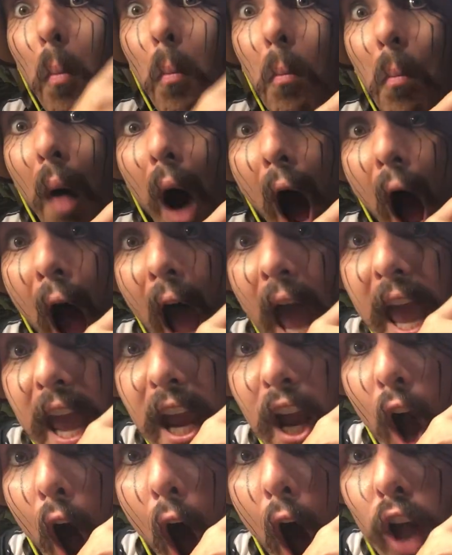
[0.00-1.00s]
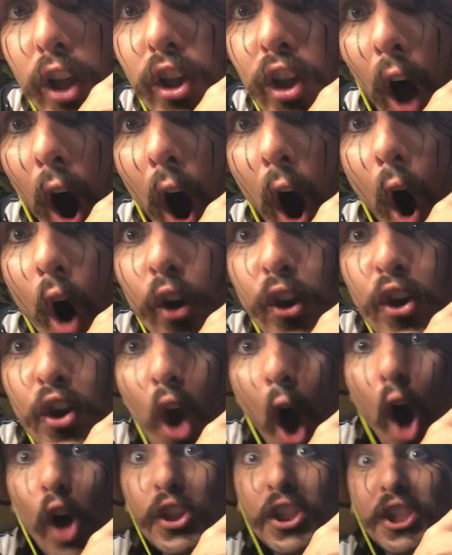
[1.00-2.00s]
my god
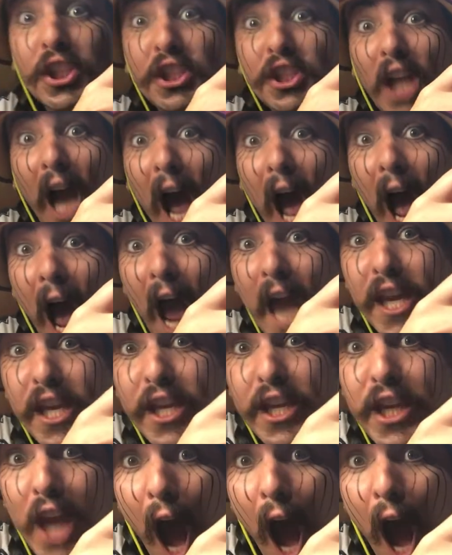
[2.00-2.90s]
Yosha